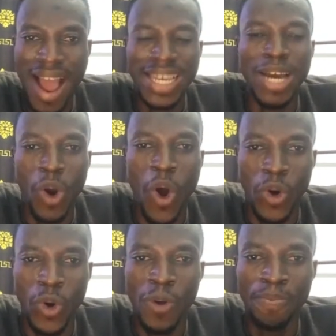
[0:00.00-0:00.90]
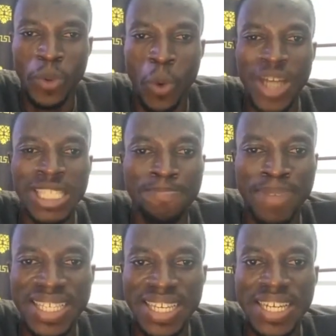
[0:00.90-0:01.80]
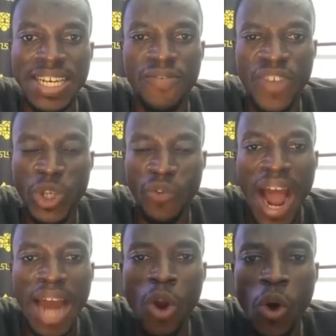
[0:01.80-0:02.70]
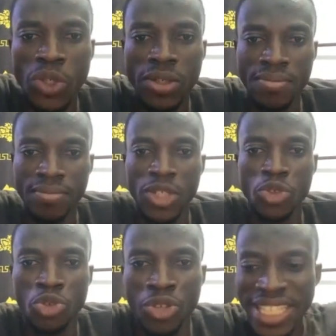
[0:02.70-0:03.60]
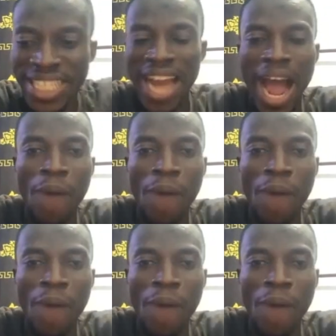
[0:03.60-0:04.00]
your law no was respected in the face of our laws, treating